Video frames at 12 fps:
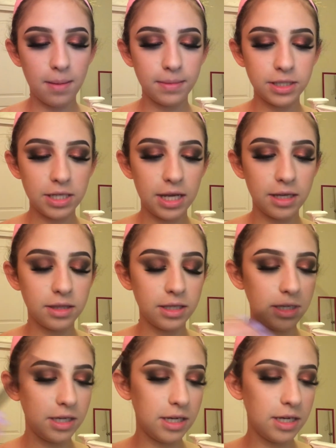I'm gonna take
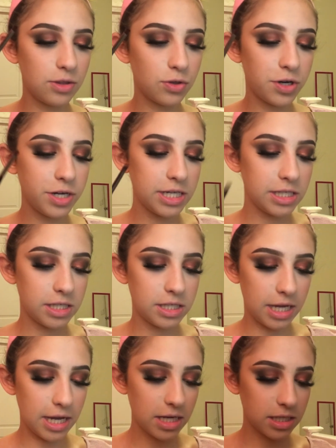the
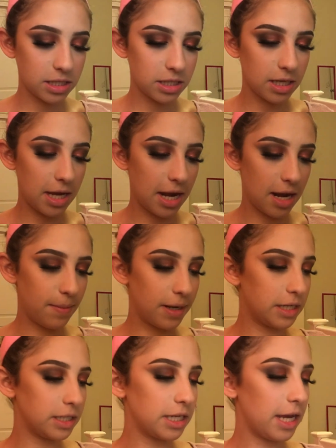E36 and I'm
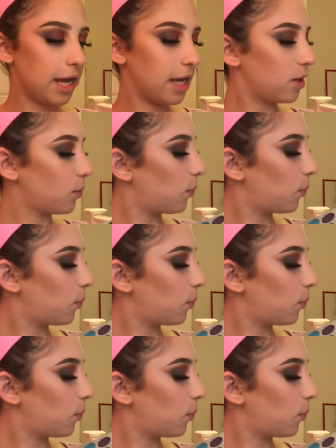gonna take